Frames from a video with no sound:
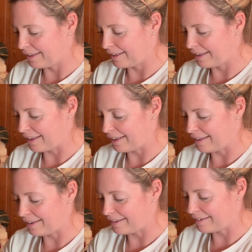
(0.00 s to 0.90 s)

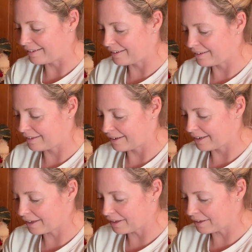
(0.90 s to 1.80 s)
And I
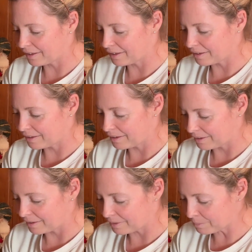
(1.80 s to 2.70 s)
got
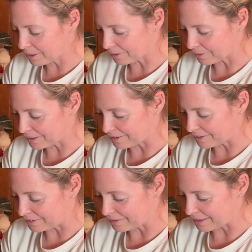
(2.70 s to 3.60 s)
some decorating
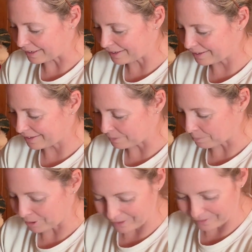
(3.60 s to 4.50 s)
done today. So
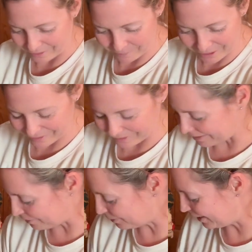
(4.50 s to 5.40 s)
Marky's gonna be
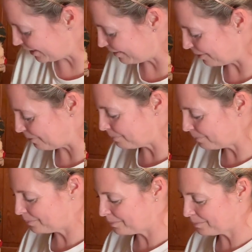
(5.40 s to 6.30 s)
excited when he gets home.
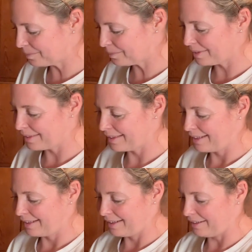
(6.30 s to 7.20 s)

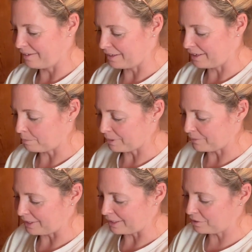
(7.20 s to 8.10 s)
He's gonna help me
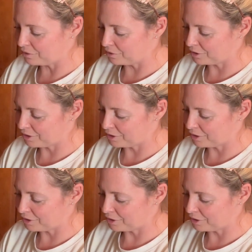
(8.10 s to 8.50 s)
finish.